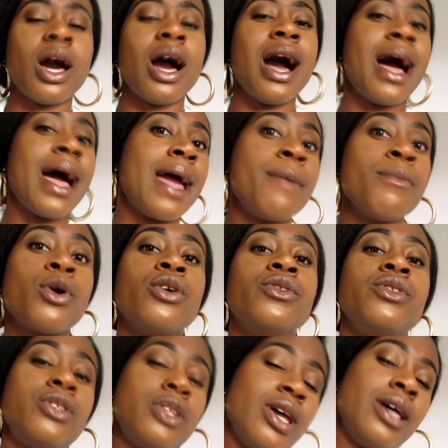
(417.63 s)
I'm
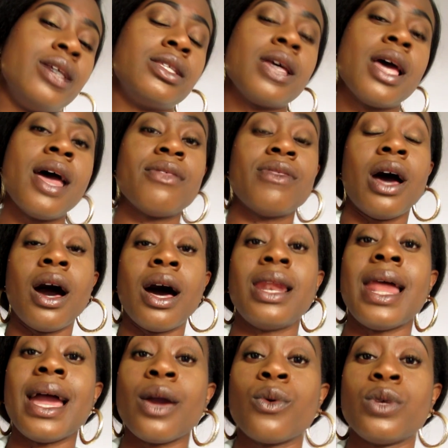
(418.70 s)
concerned that our
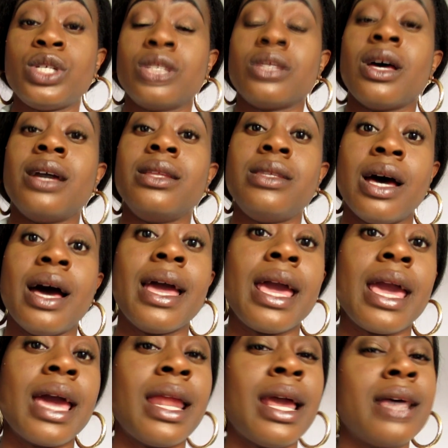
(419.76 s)
languages are
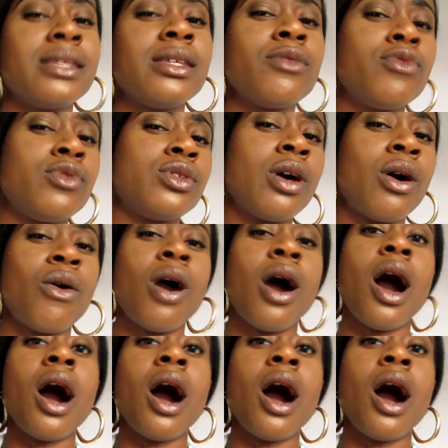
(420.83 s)
dying, and as a result,